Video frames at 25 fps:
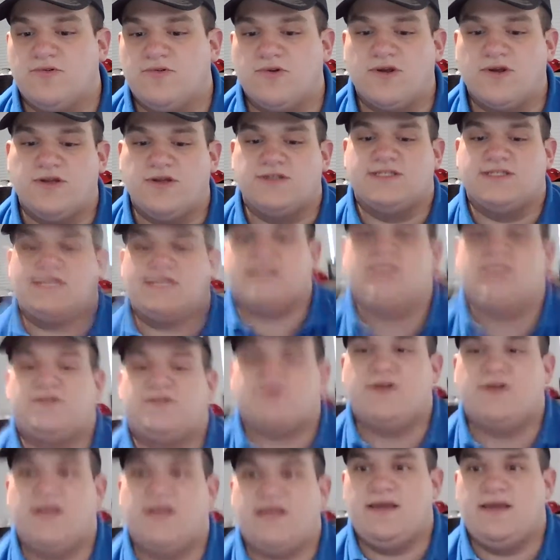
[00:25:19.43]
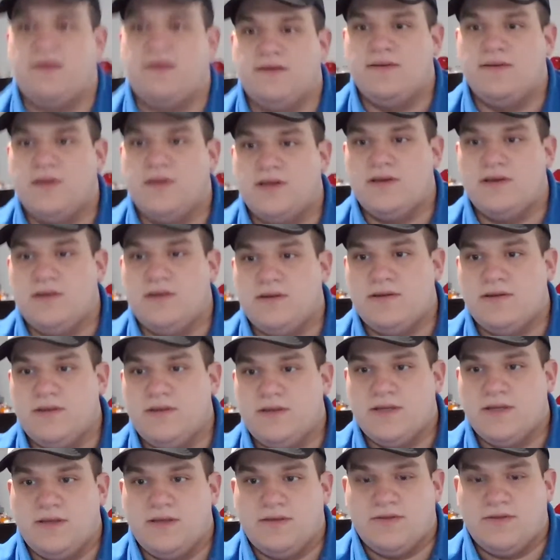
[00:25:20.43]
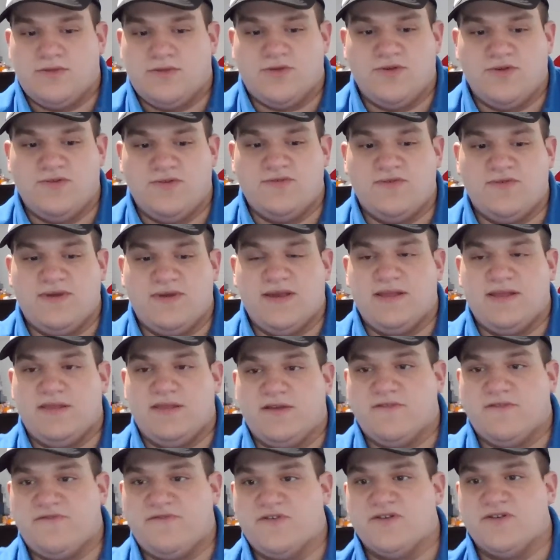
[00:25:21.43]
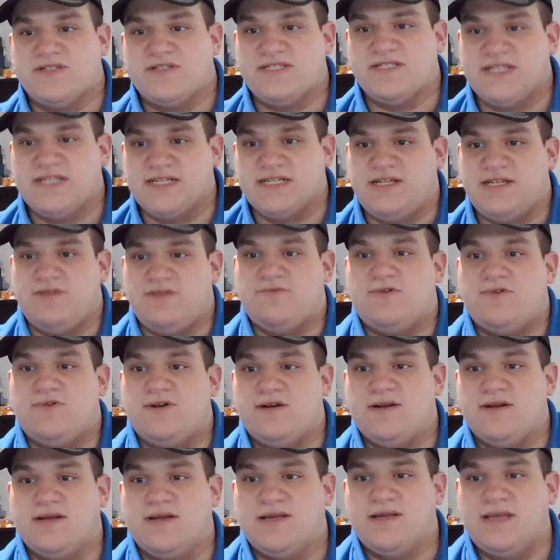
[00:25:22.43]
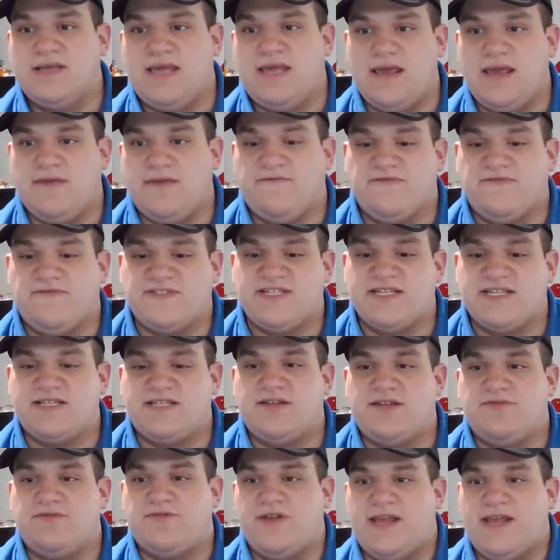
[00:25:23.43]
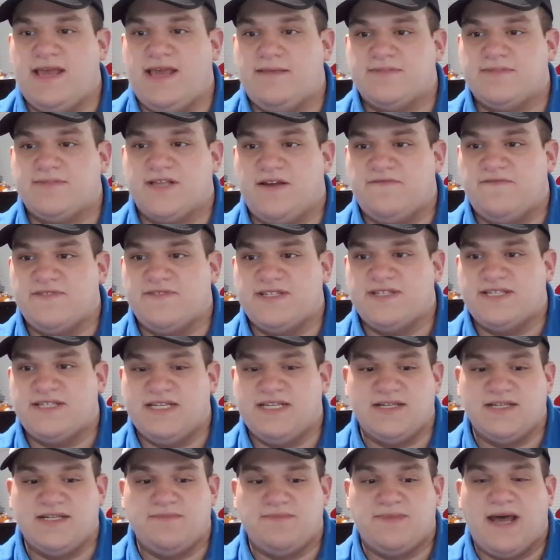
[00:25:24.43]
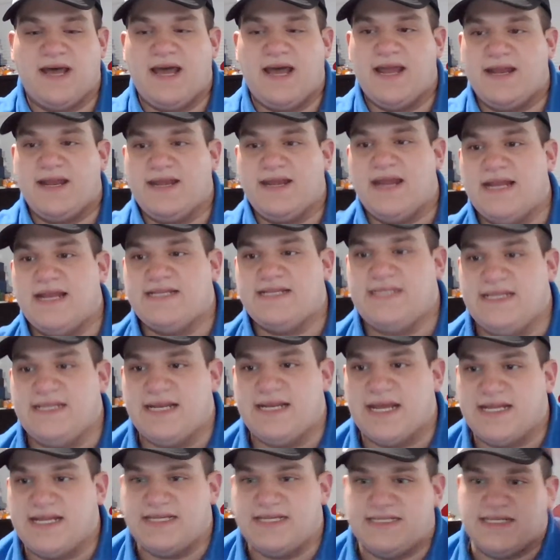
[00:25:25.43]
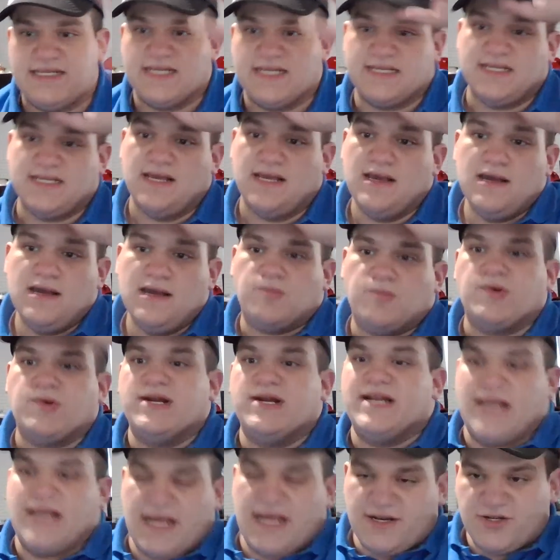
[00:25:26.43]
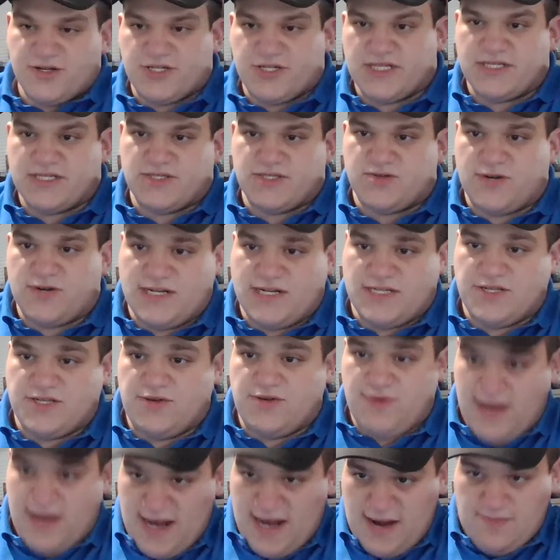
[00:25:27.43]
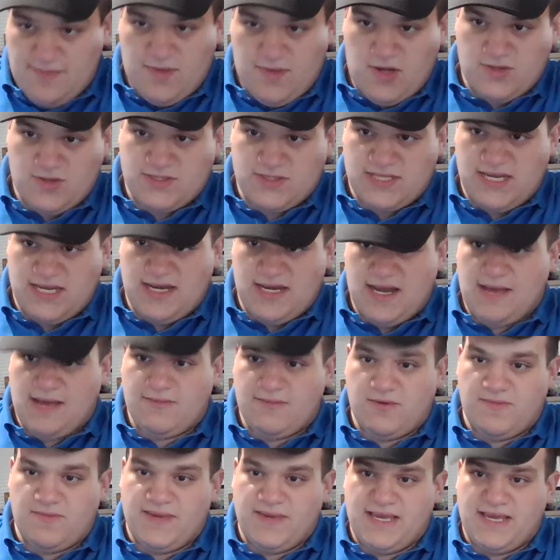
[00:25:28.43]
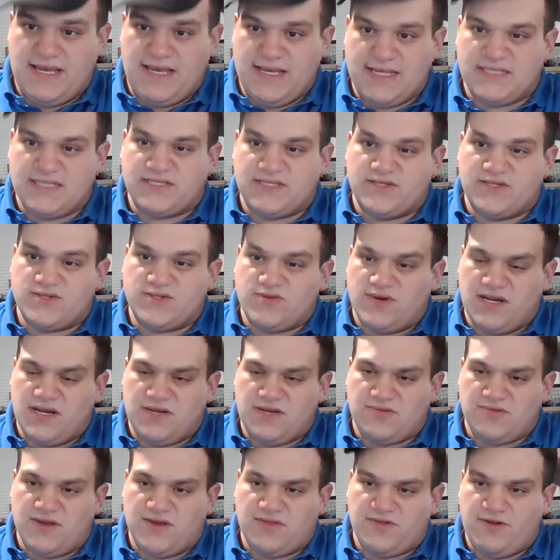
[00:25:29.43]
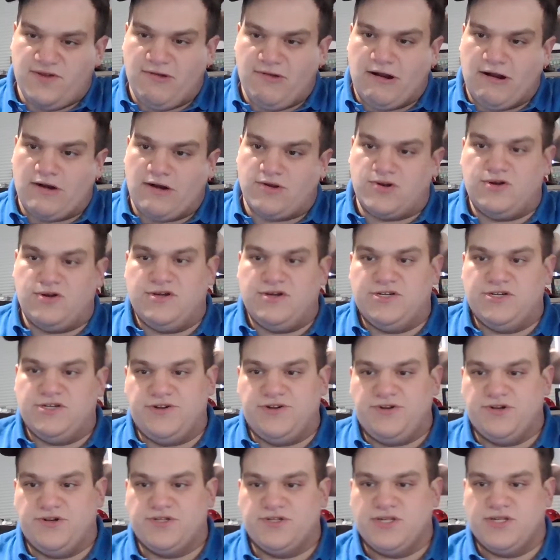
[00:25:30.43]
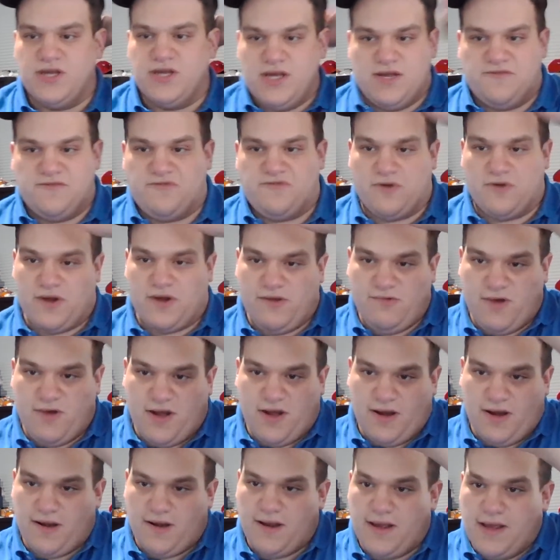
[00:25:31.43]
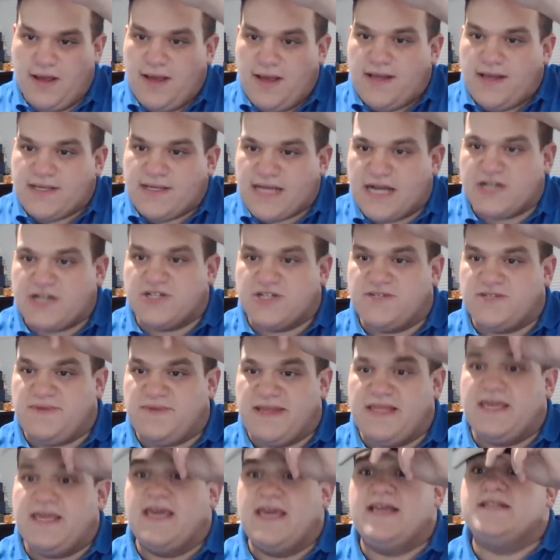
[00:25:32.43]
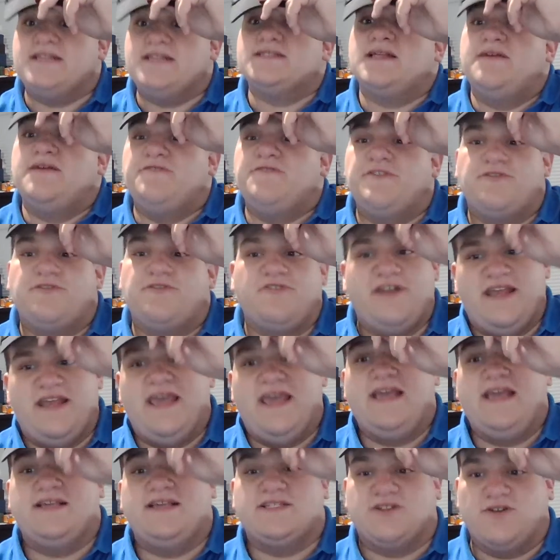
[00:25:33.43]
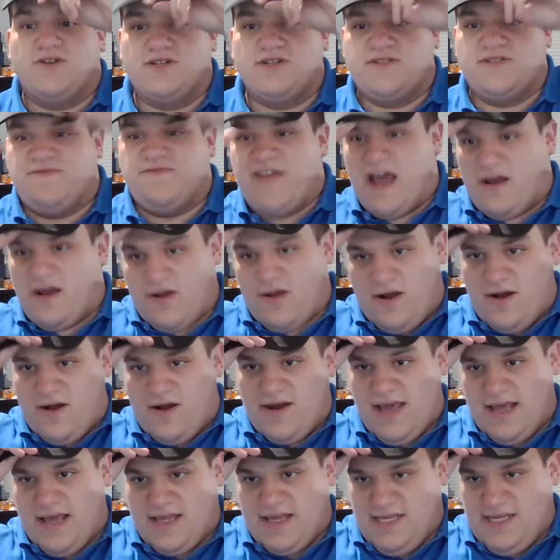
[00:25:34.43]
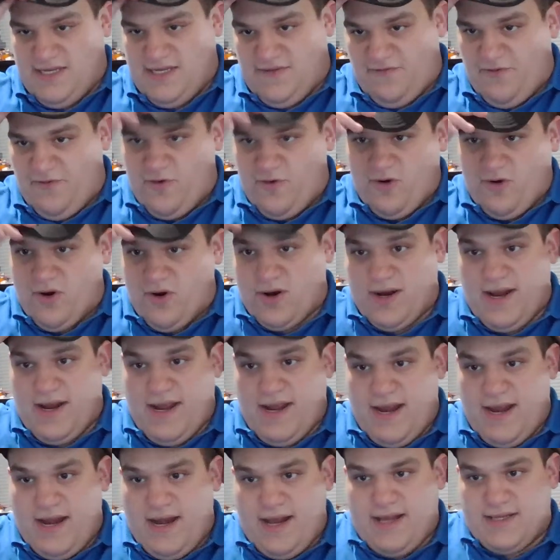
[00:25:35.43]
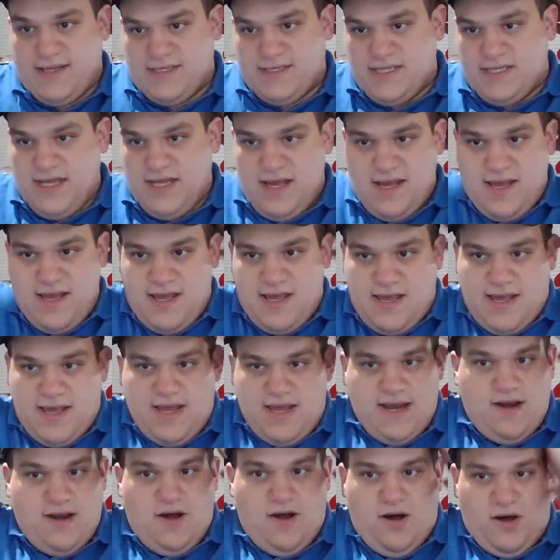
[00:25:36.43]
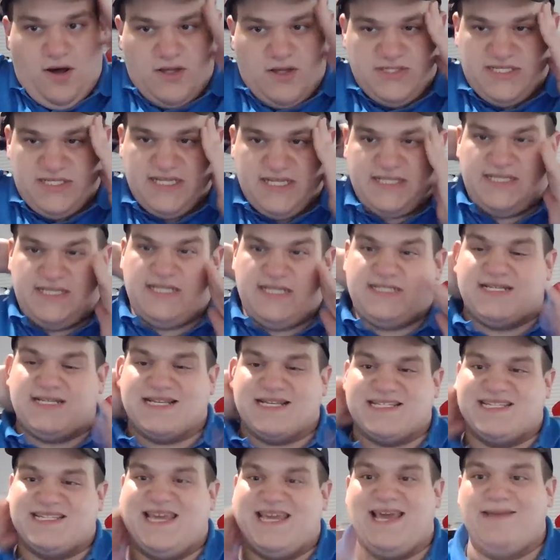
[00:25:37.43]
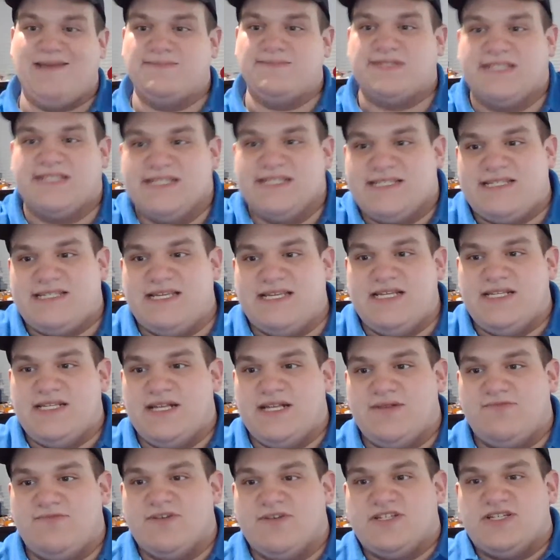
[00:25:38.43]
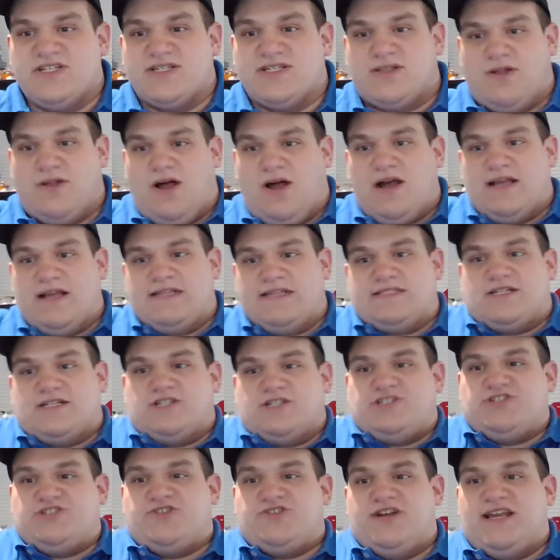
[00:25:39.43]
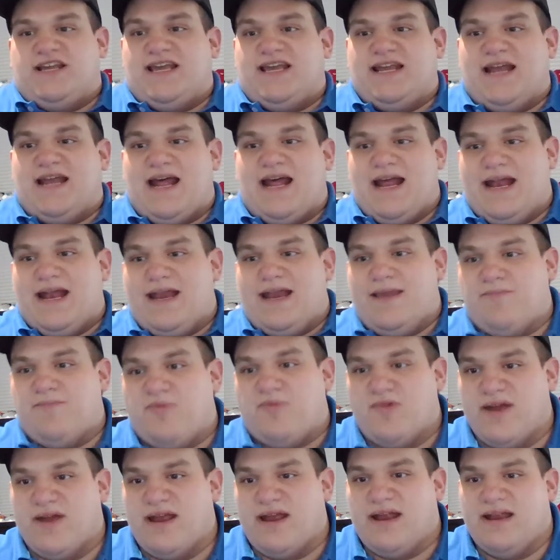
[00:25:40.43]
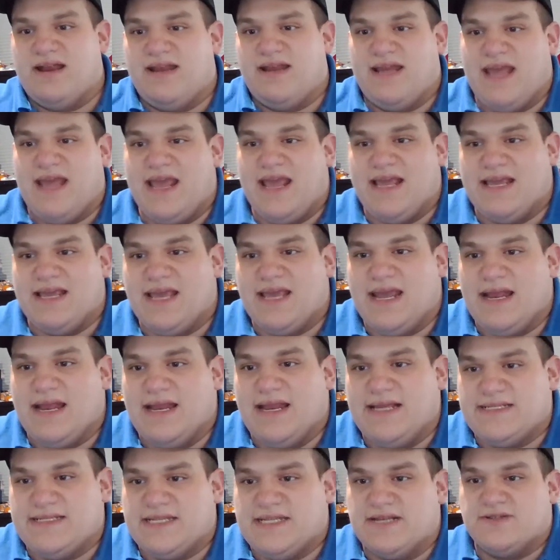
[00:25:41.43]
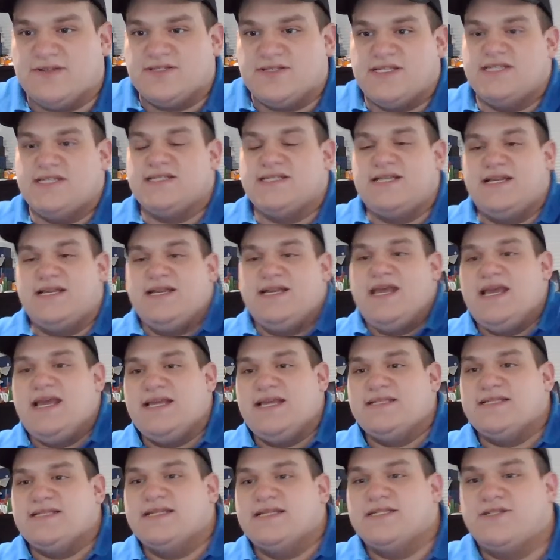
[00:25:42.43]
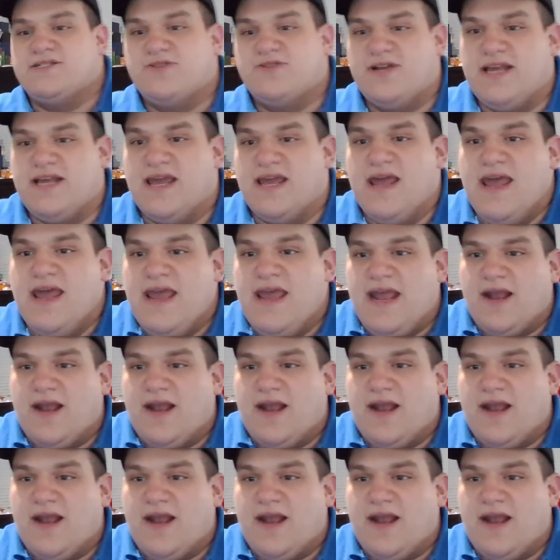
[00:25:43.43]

Orioles history through in their first 63 games of the season, behind 1996 Brady Anderson's 22, and most in MLB is 2023 Ronald Acuna Jr.'s 41. Dodgers beat the Yankees 11-3. Yankee stars have now gone at least 4 innings in all 66 games this season, which is longest such streak at any point in any single season in Yankees history.